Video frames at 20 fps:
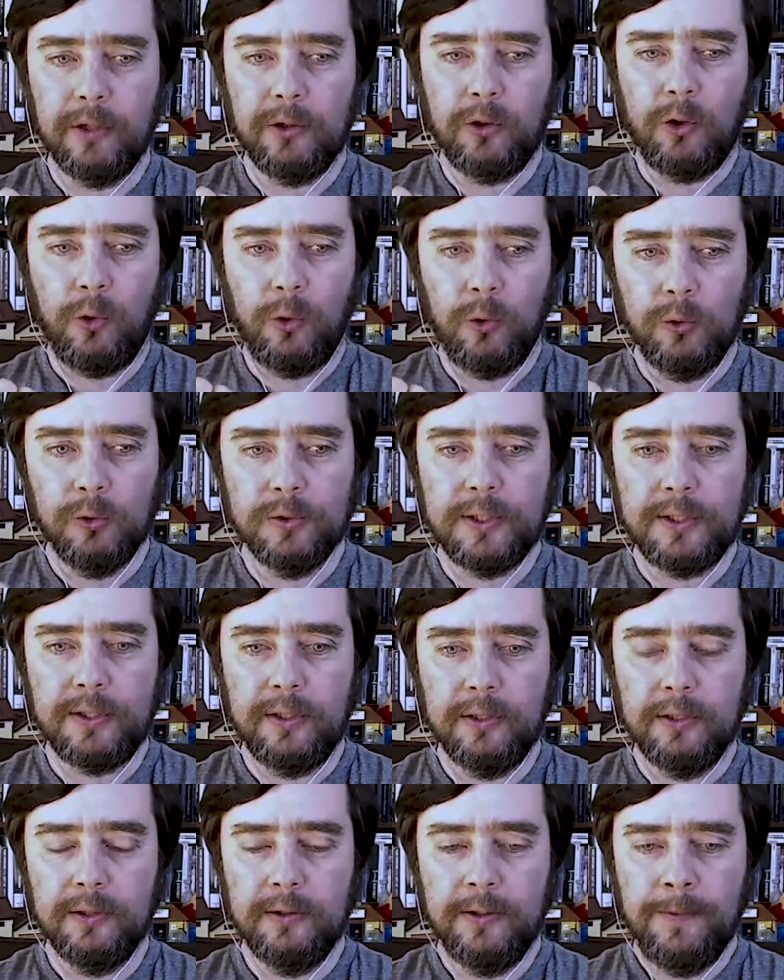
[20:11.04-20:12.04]
that holds
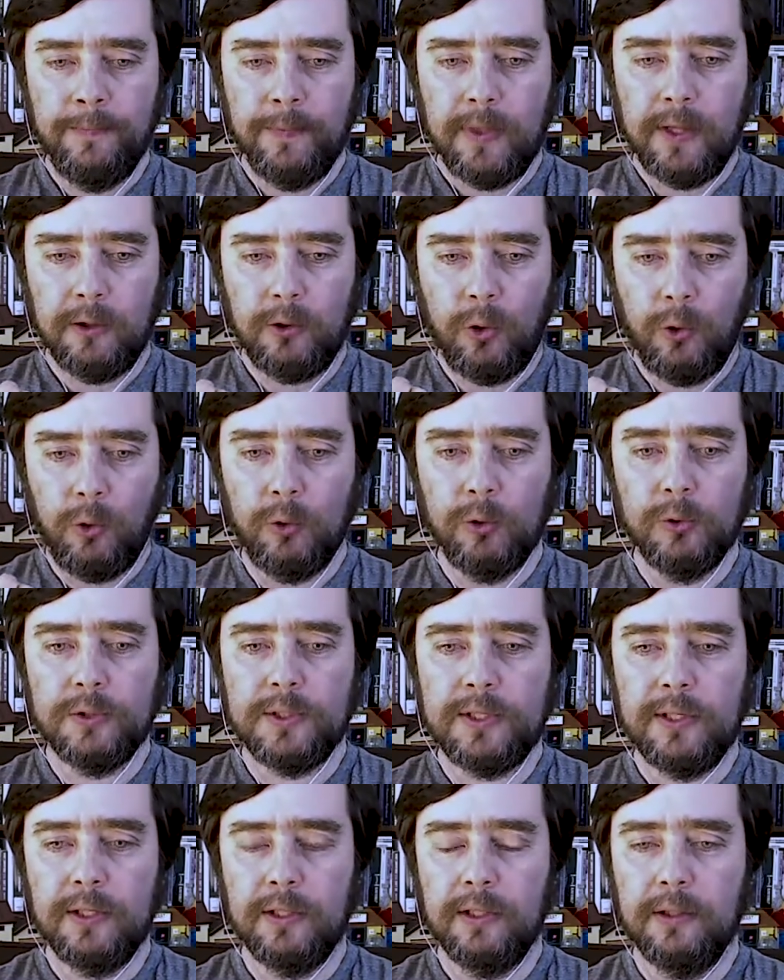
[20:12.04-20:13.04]
the that
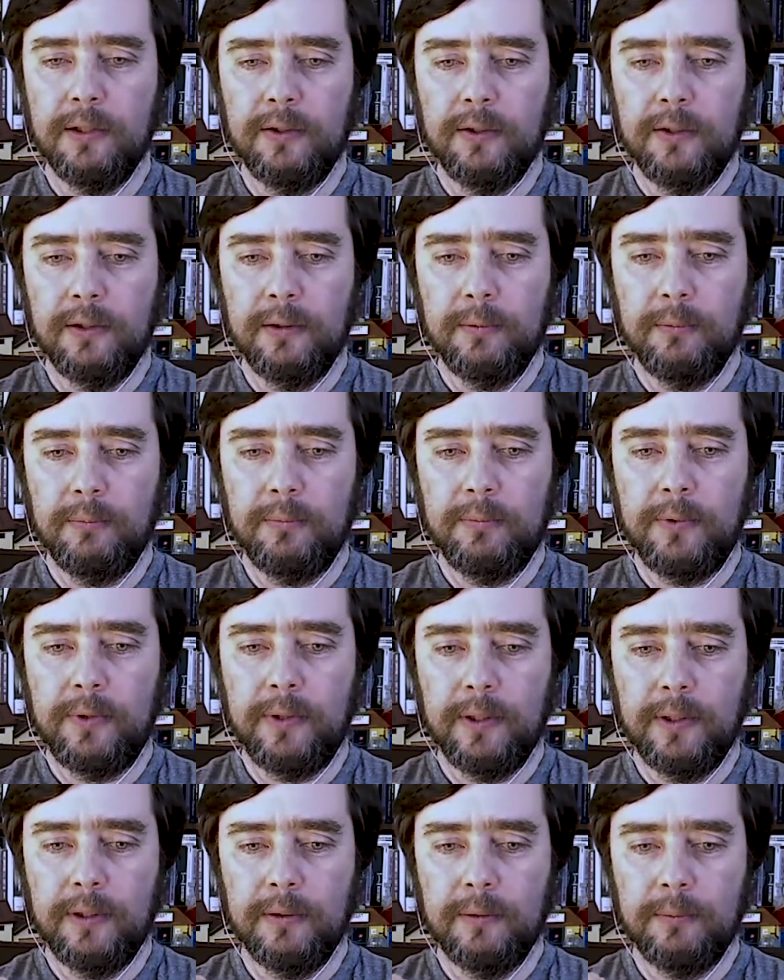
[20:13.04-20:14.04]
holds the the
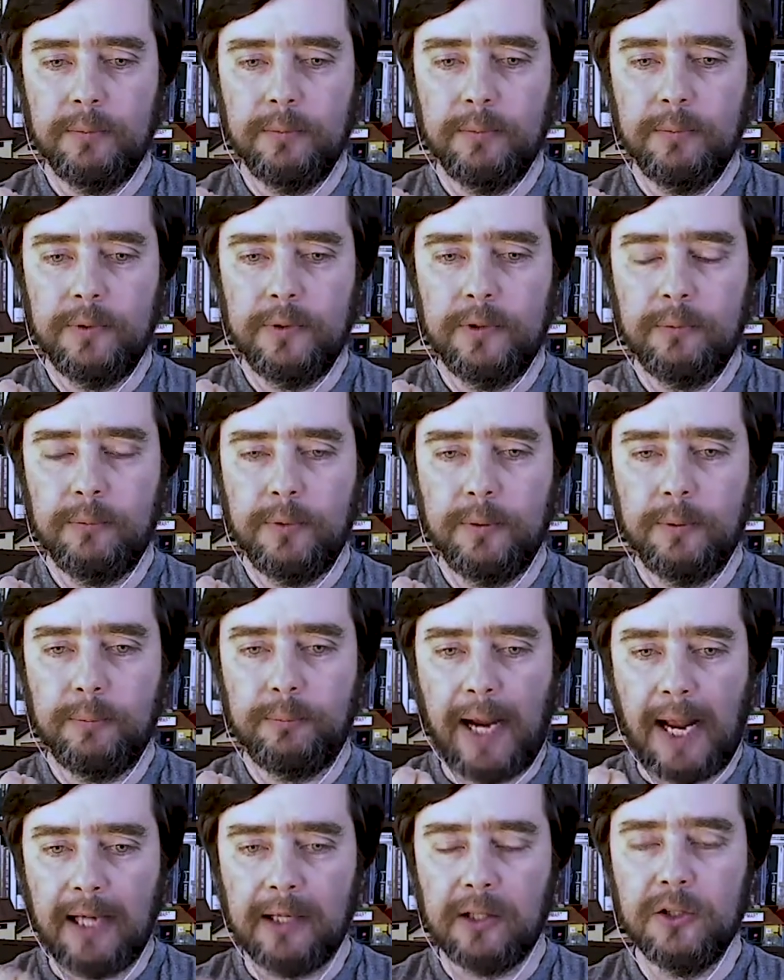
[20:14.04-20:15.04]
the uh,
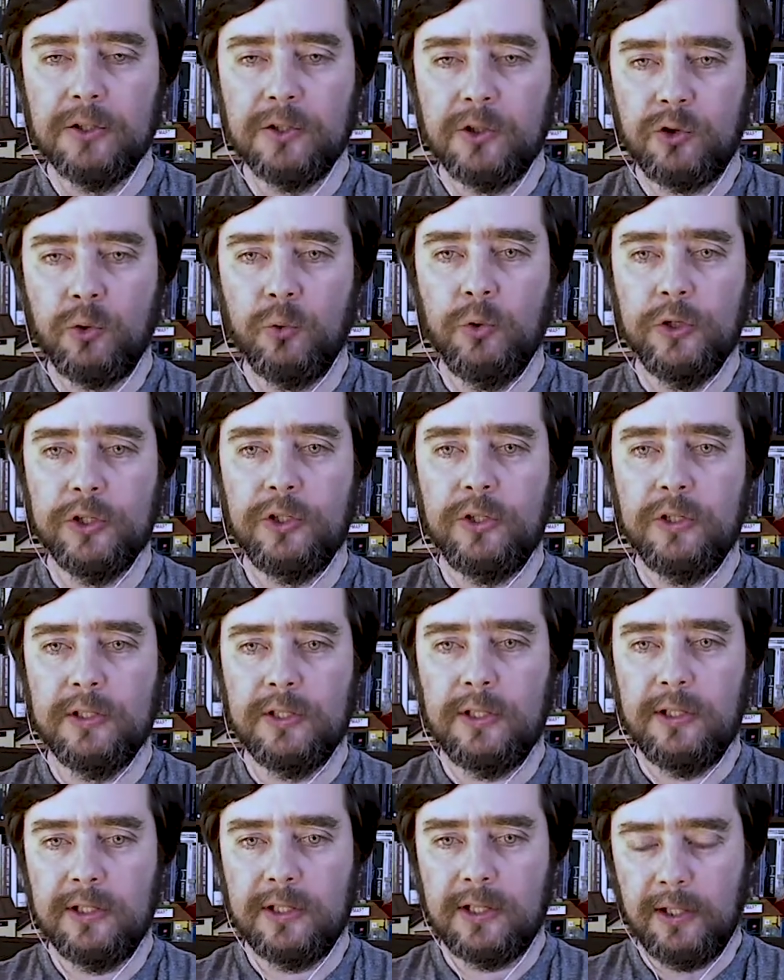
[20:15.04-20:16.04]
patterns to which this,
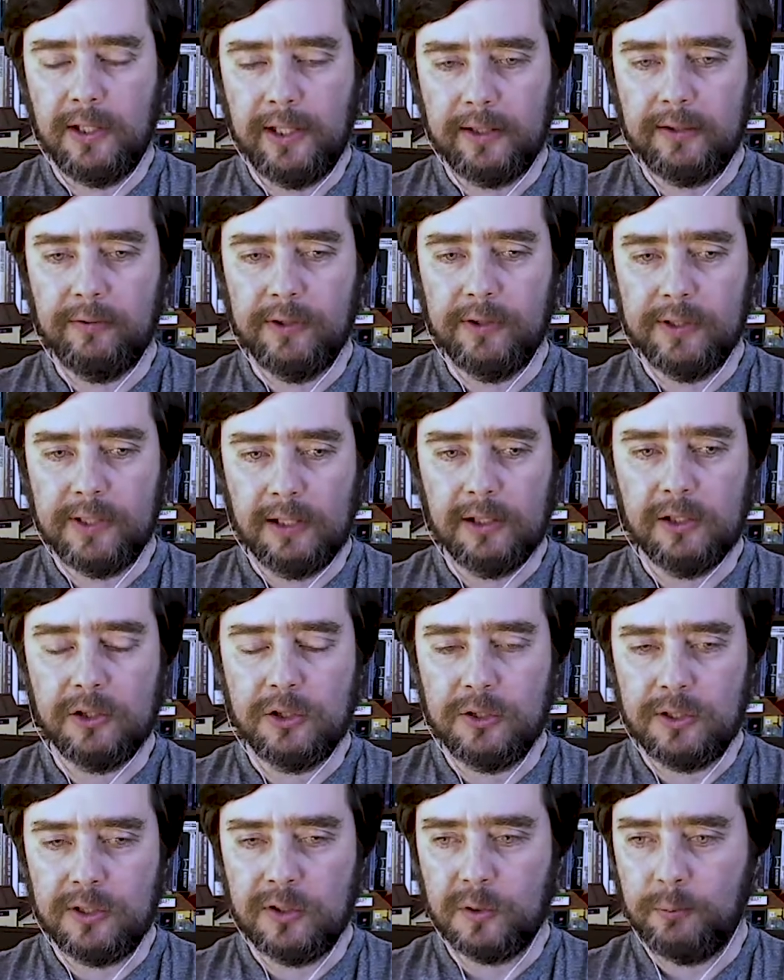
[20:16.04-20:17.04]
these collective
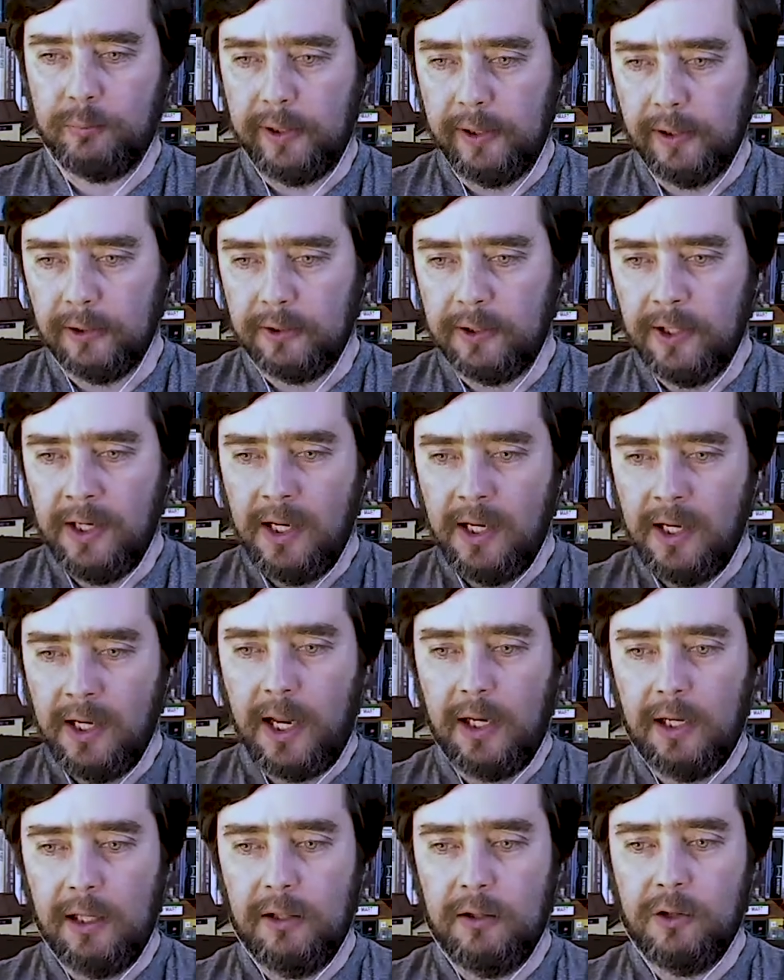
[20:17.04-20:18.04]
intelligences build,
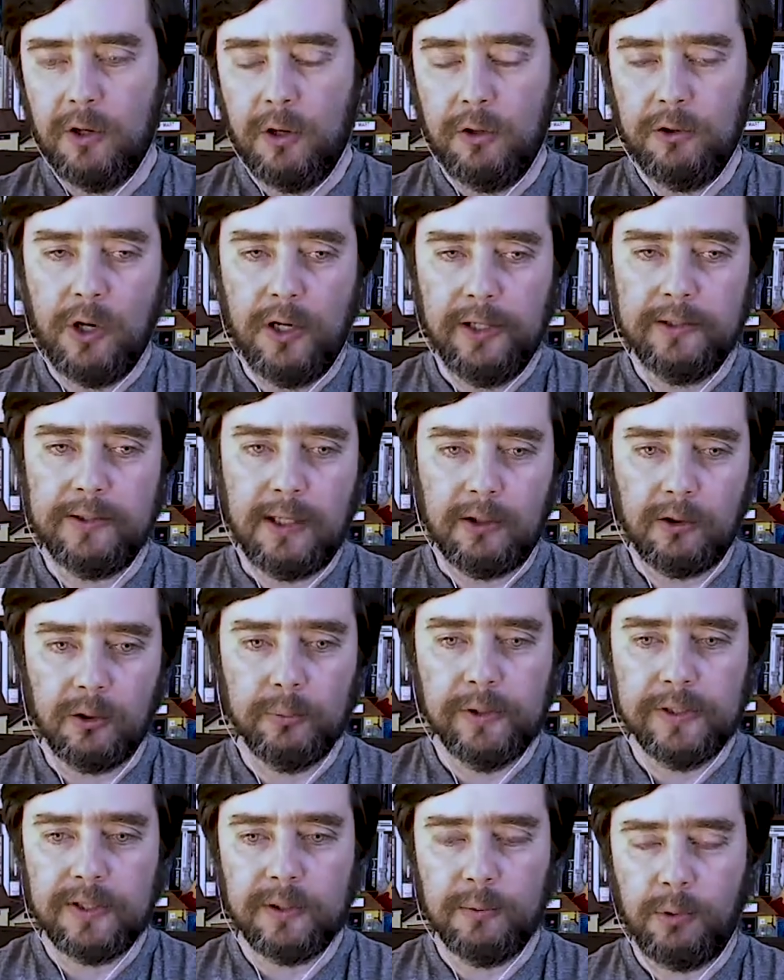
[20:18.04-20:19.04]
and not, not
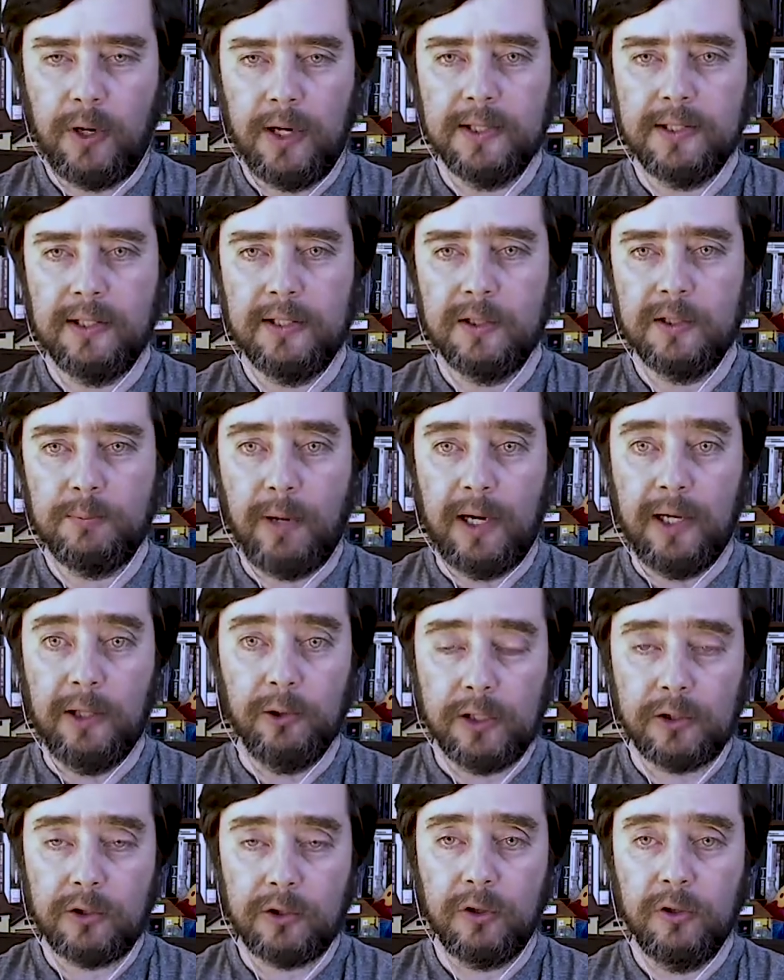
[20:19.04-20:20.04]
terribly surprising, it's
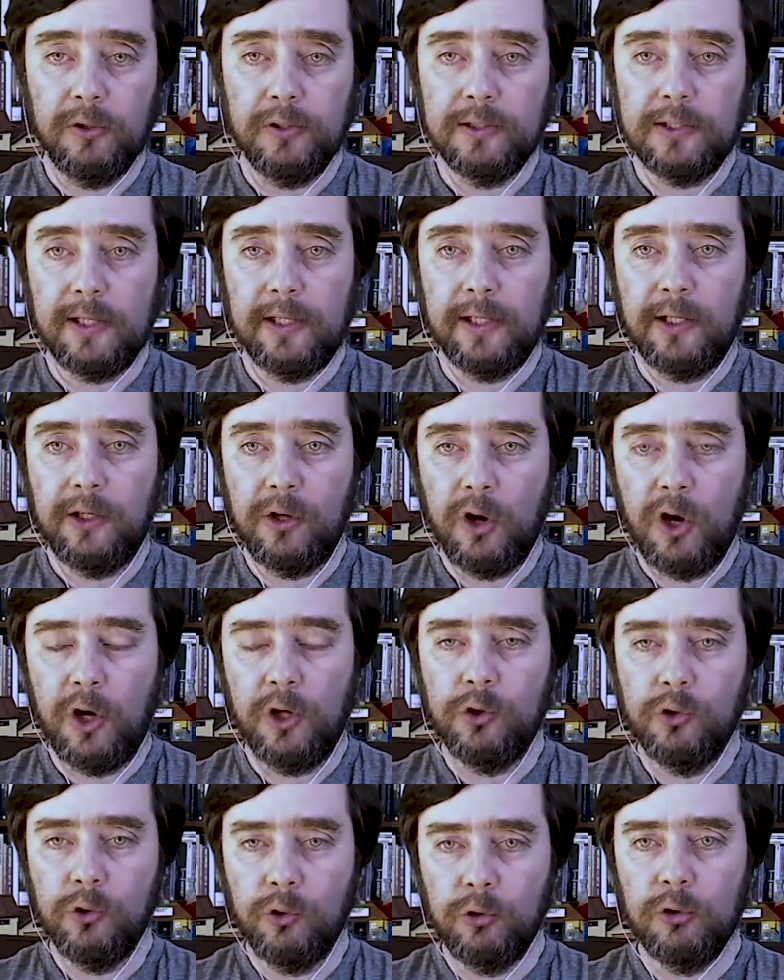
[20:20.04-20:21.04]
bioelectrical. It's like a
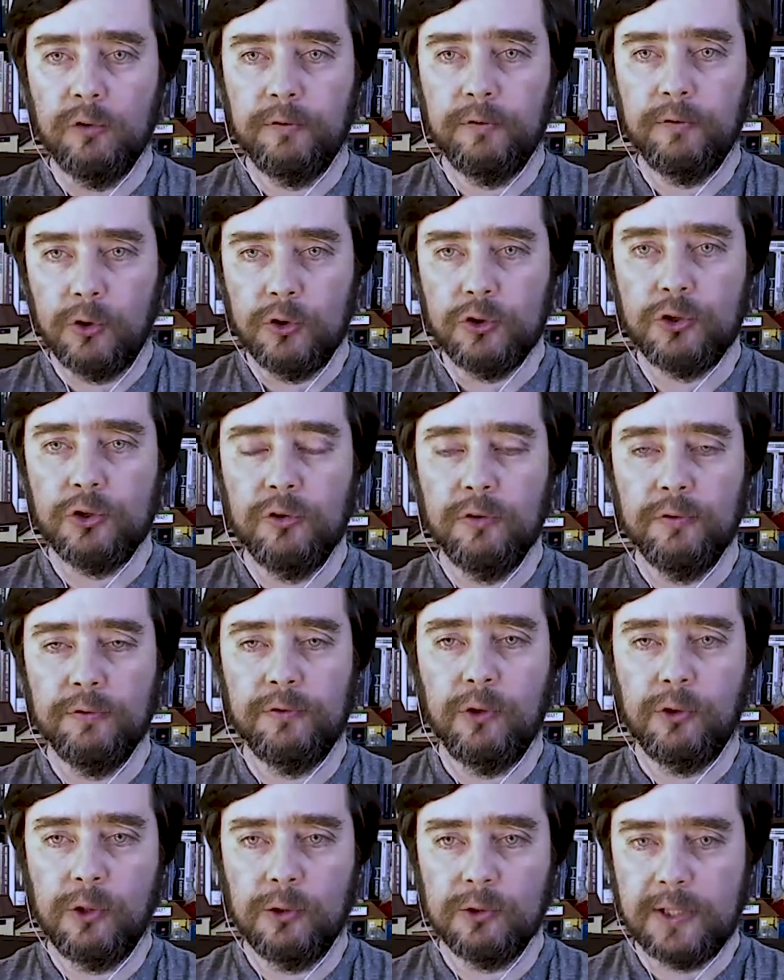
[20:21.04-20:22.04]
non-neural version of
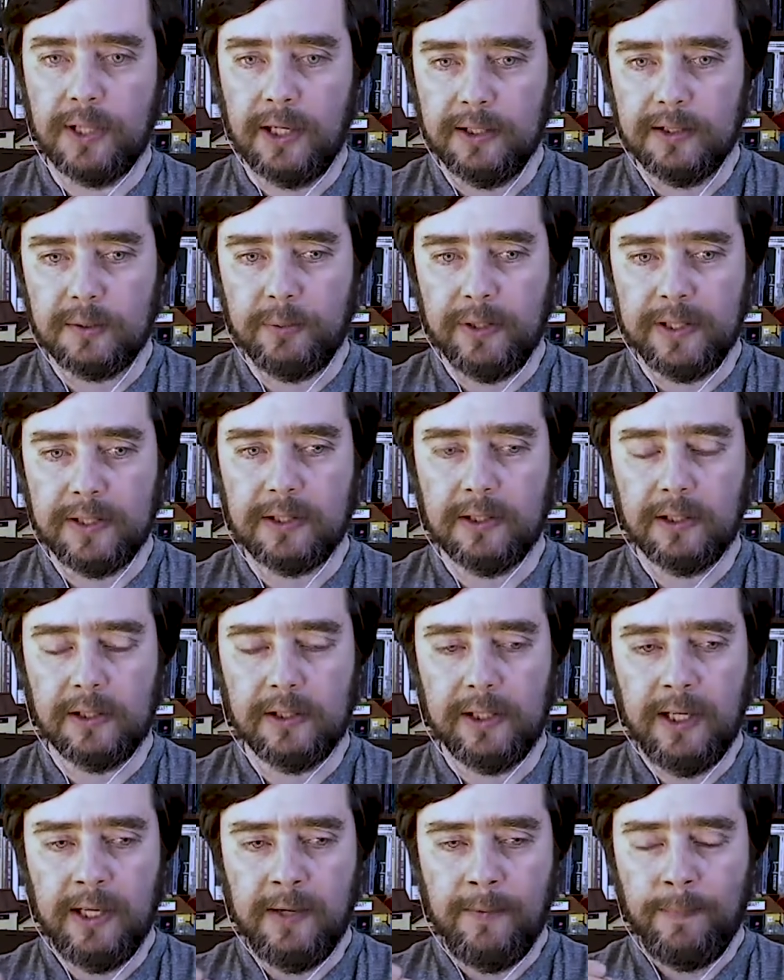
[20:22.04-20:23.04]
neuroscience, basically.